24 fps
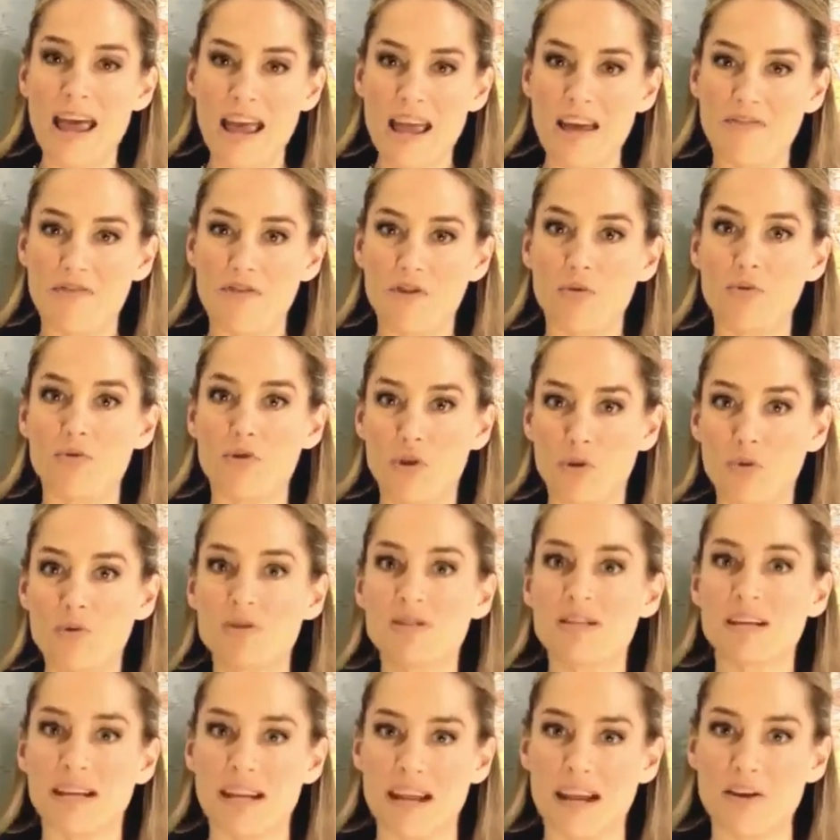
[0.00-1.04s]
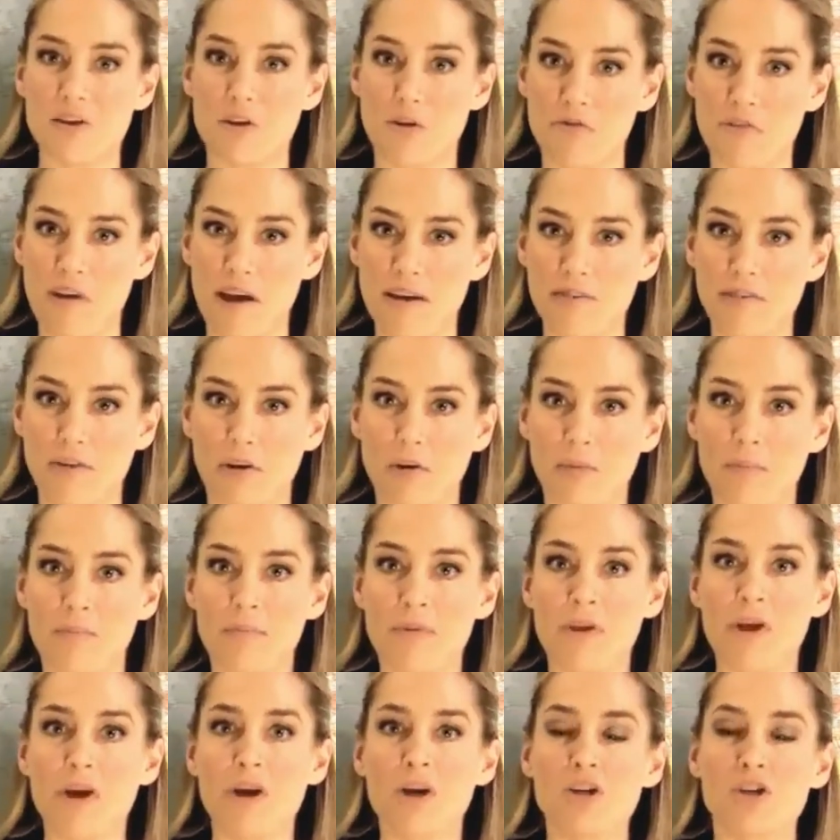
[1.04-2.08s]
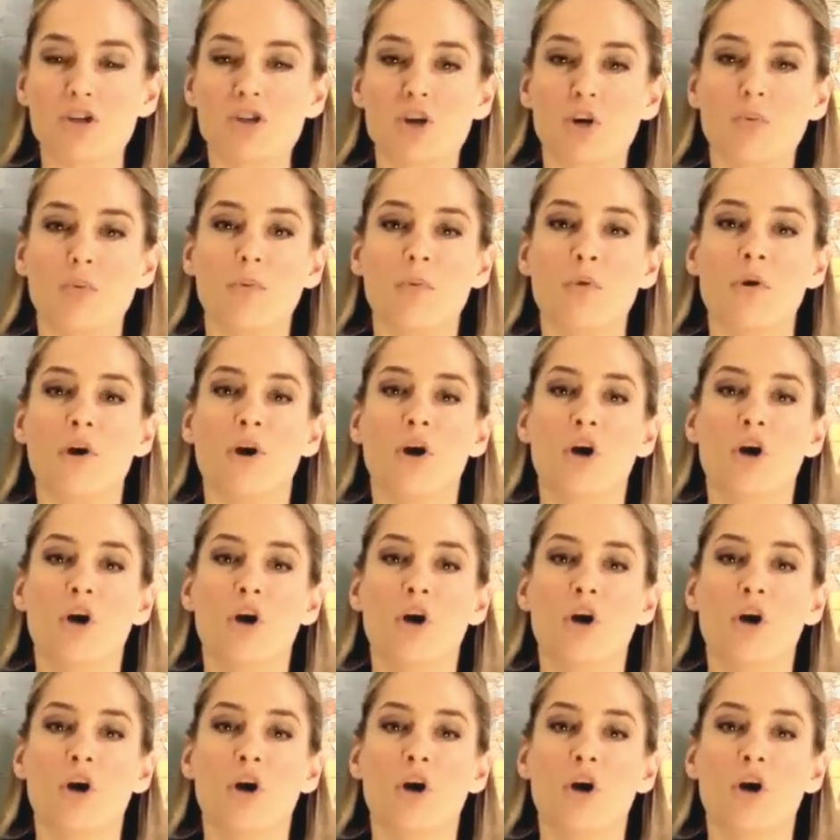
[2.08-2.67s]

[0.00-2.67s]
if you use it in your favor. So,